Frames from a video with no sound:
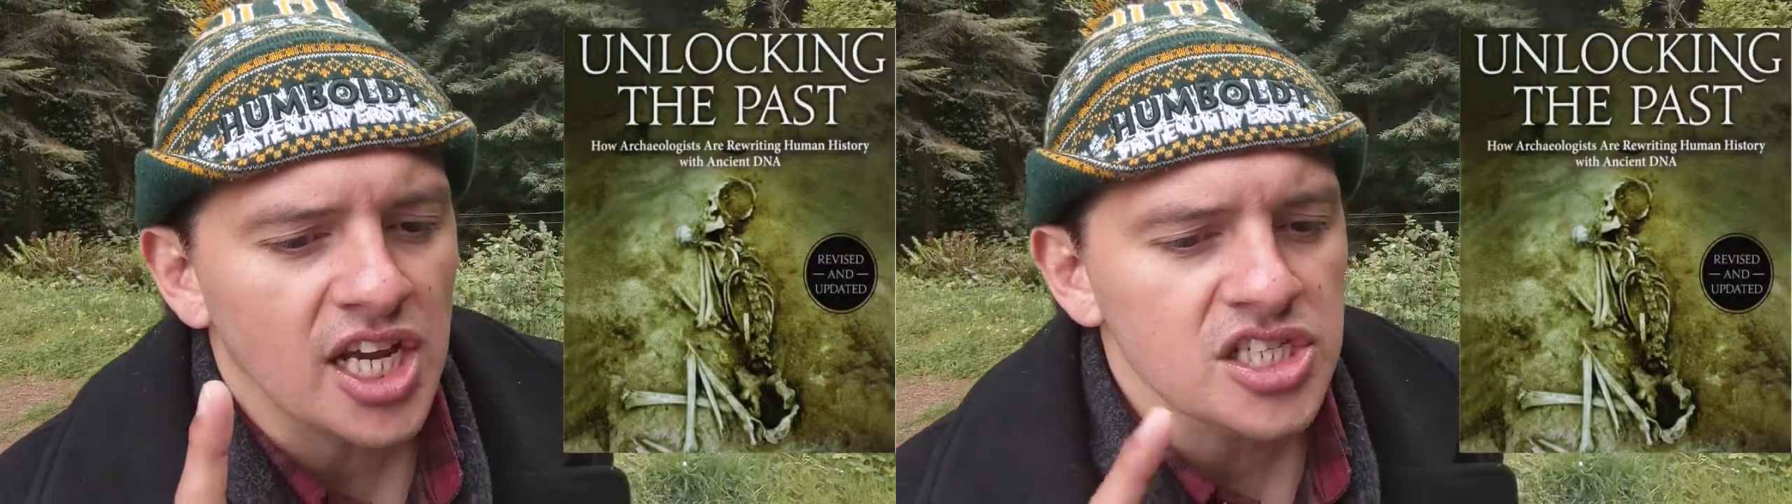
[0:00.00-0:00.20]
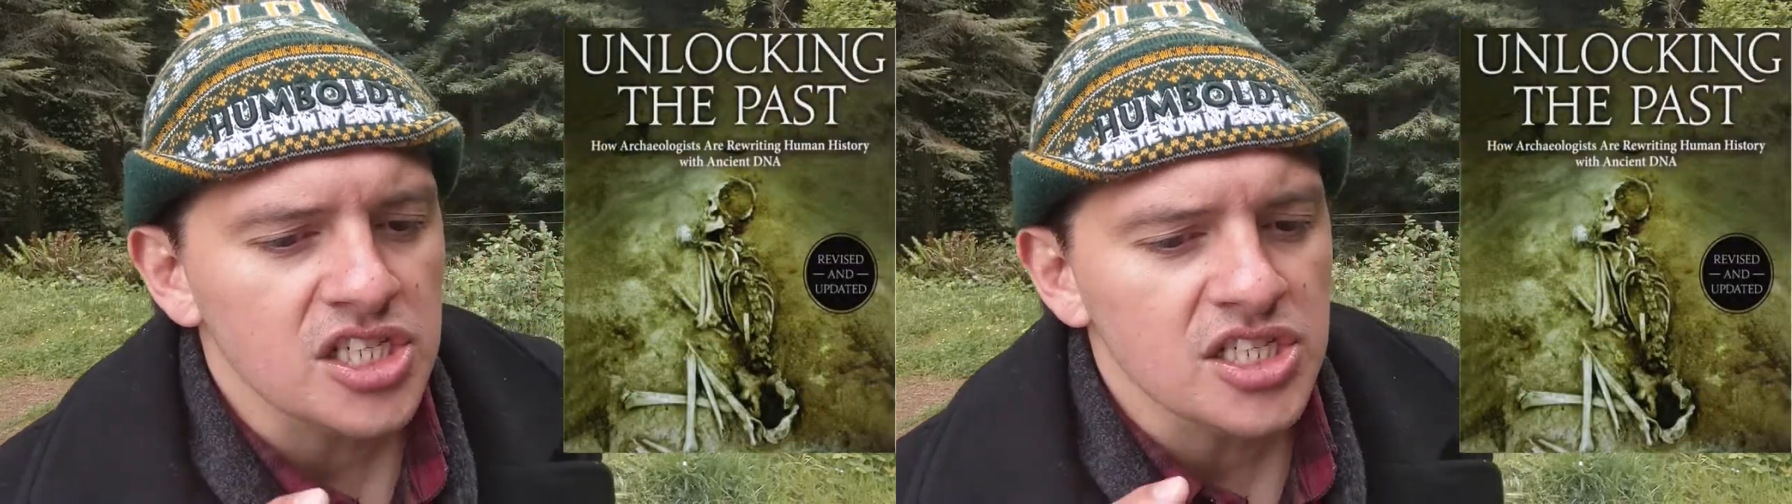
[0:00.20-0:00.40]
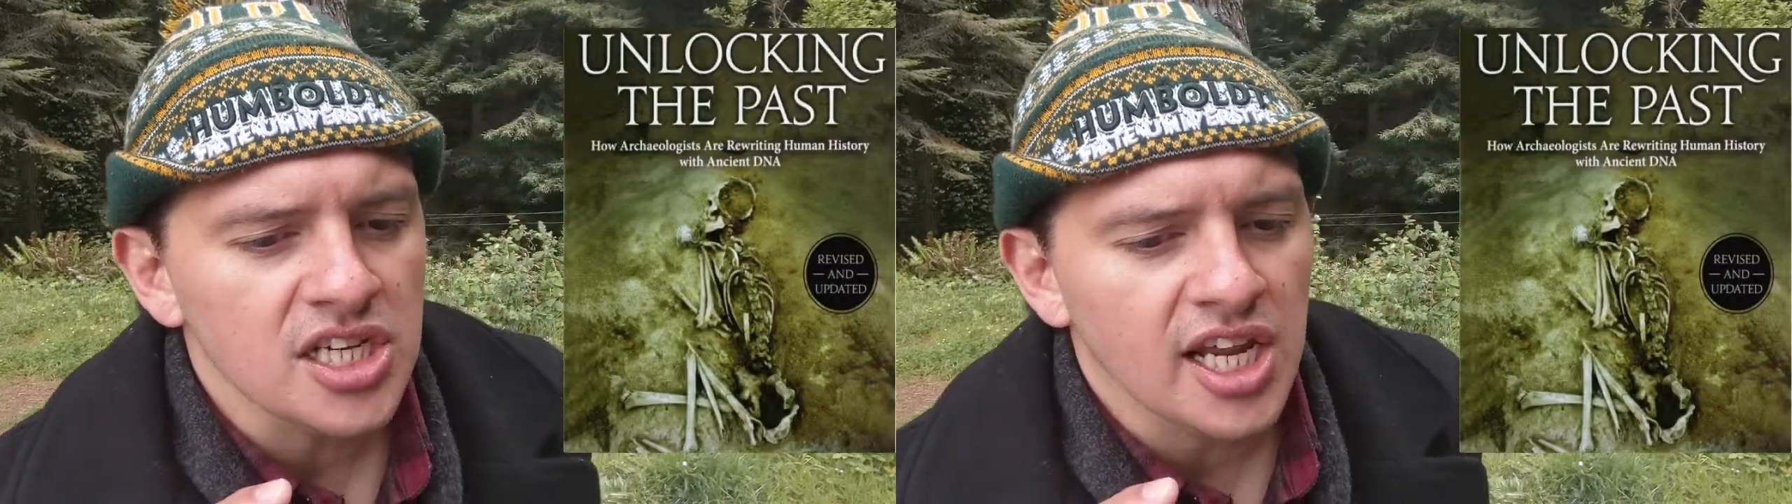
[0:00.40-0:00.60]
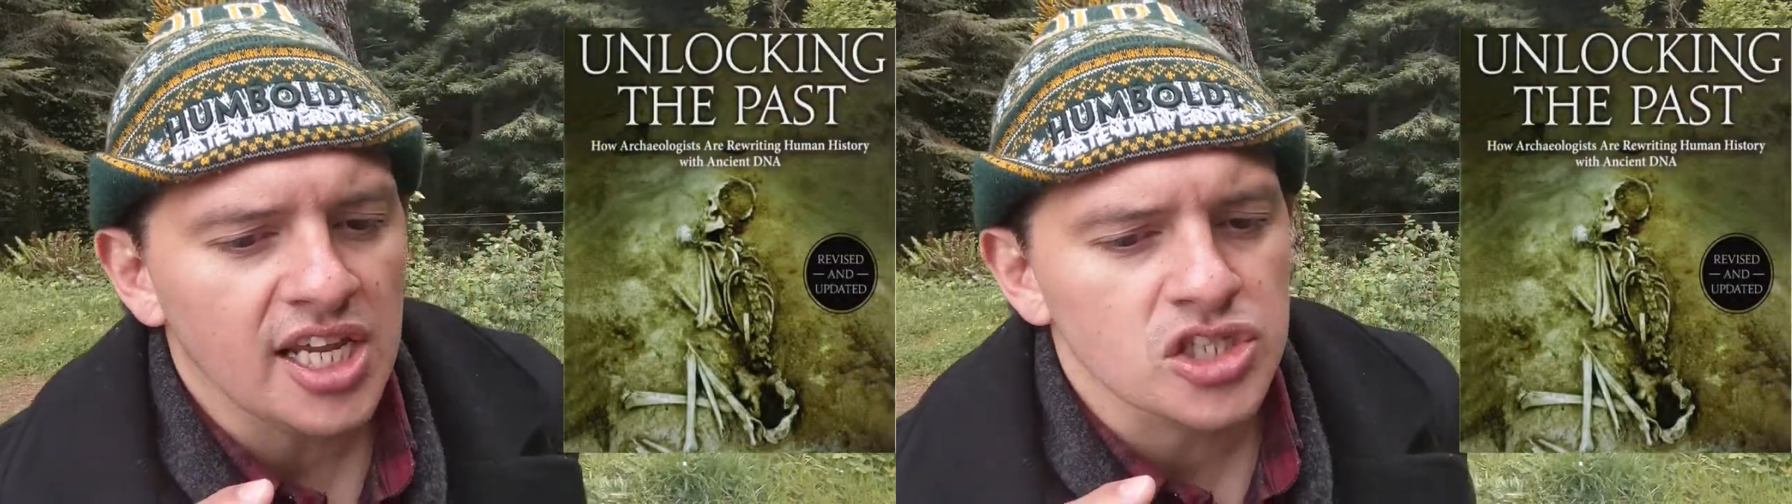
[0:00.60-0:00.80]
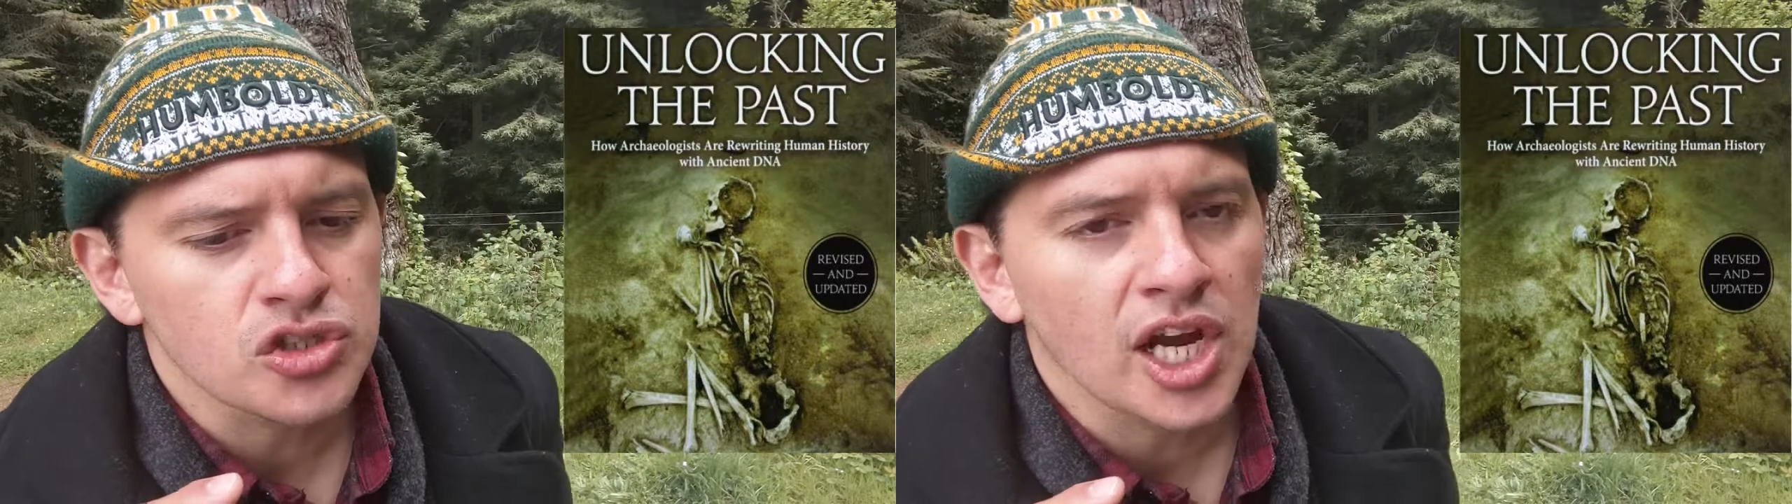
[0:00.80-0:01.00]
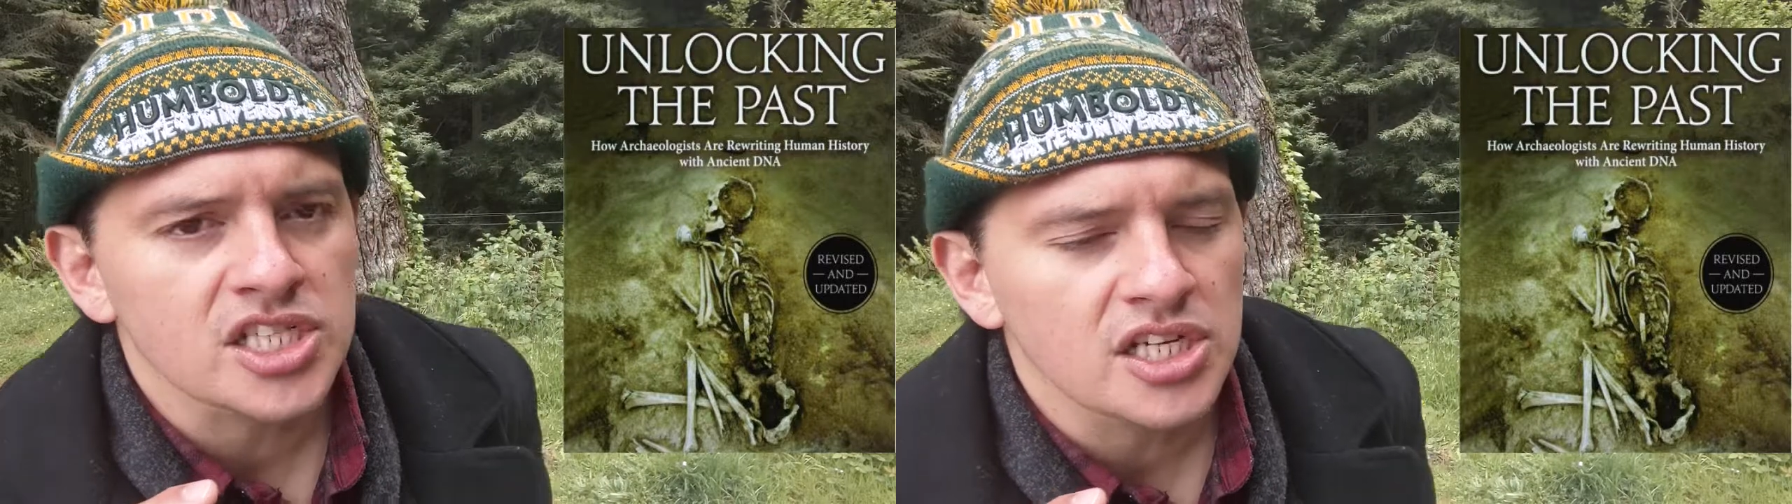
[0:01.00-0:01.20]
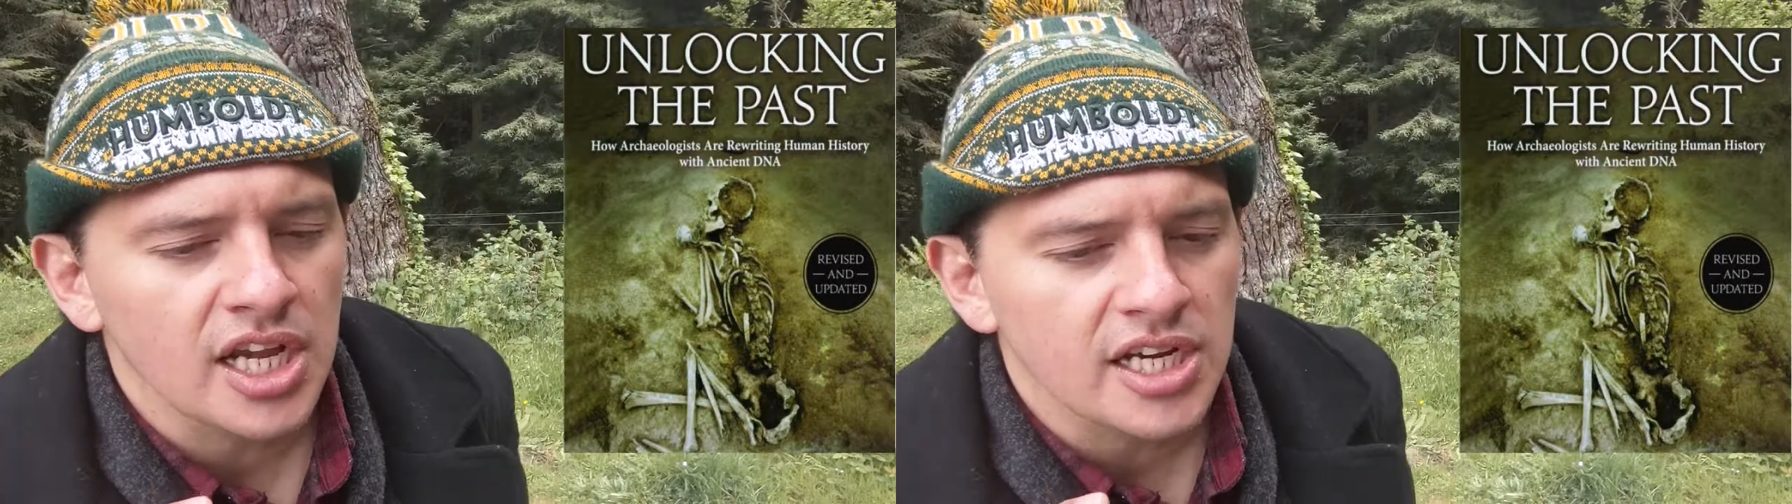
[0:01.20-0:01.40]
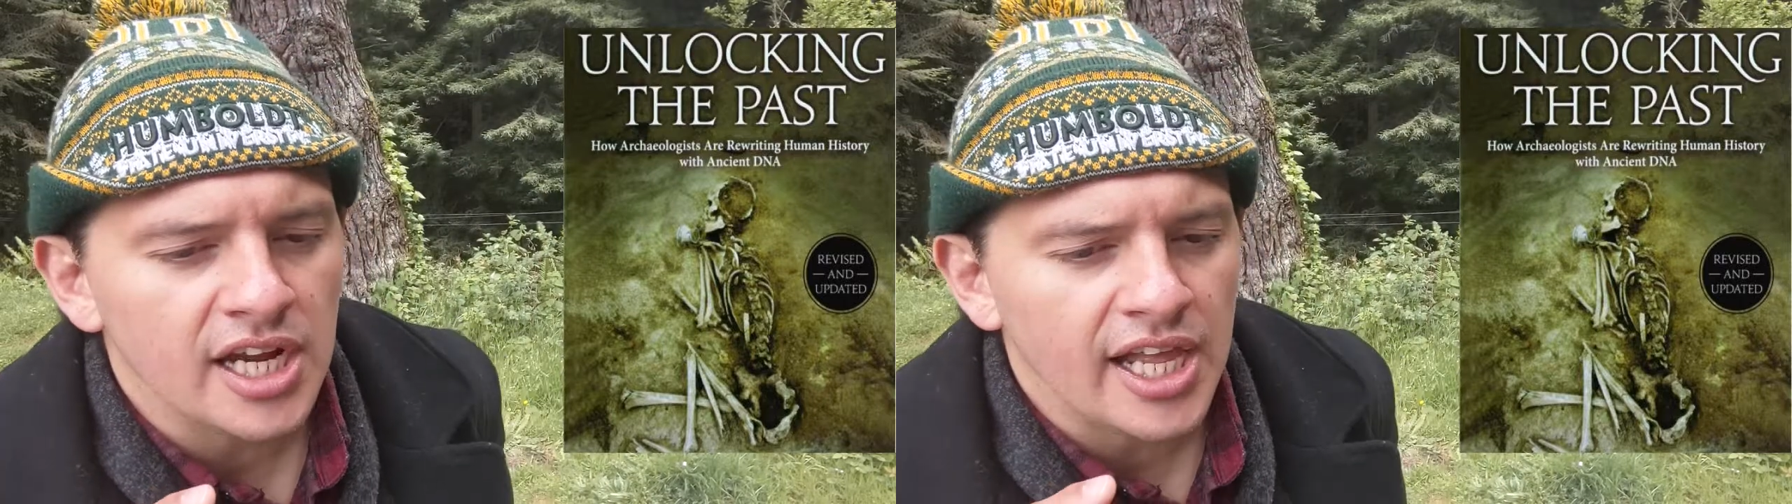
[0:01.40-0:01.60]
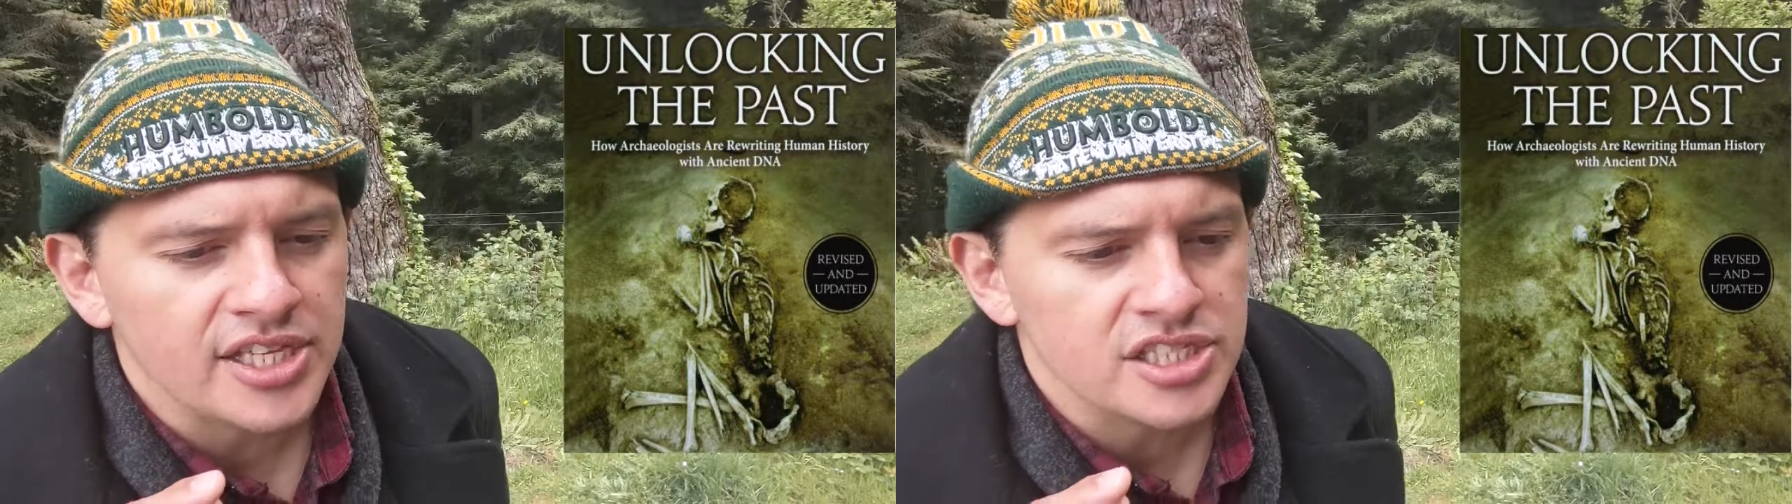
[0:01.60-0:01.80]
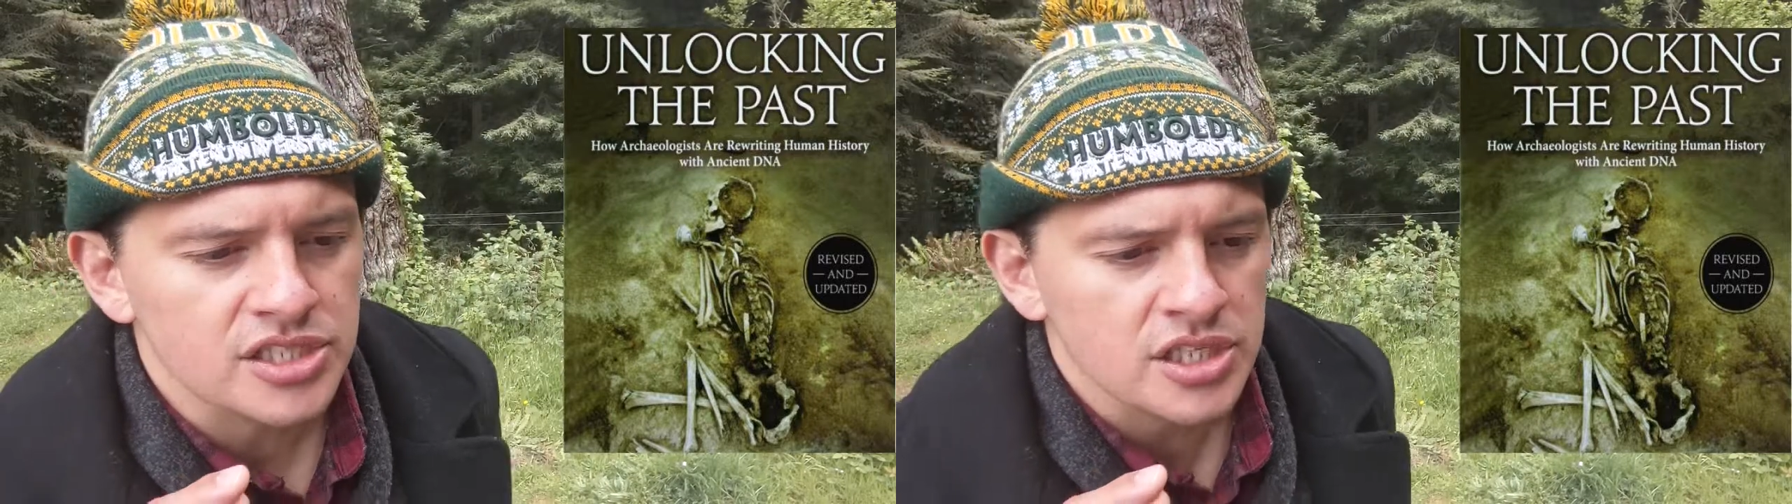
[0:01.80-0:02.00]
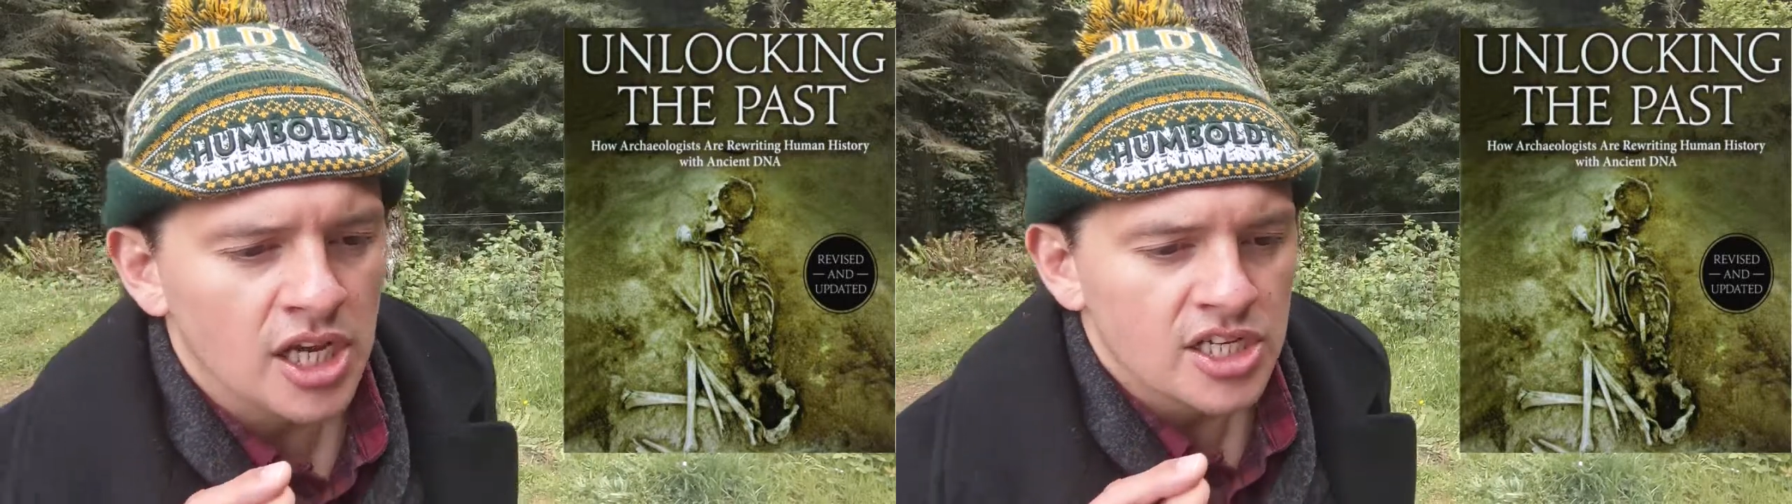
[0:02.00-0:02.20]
ancient DNA extraction and analysis